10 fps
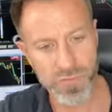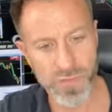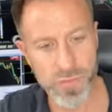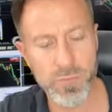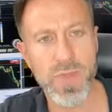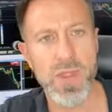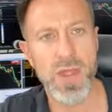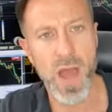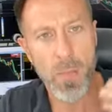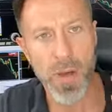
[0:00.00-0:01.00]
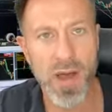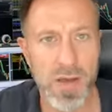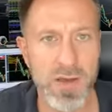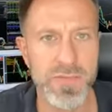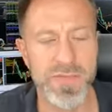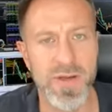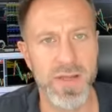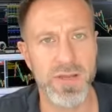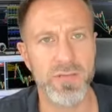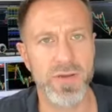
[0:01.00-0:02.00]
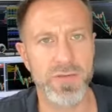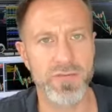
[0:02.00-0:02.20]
So part of finding the right